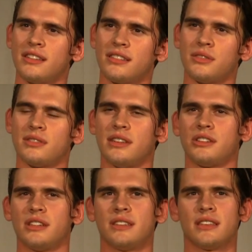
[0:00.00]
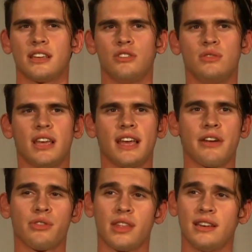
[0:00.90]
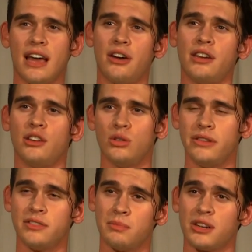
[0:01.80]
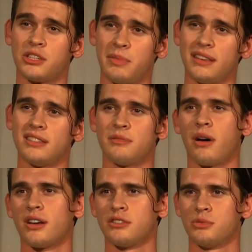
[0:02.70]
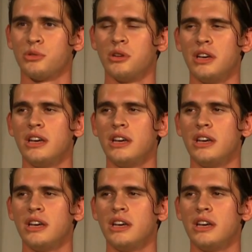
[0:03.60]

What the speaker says: So essentially it's like you take everything down and you leave as much space as possible.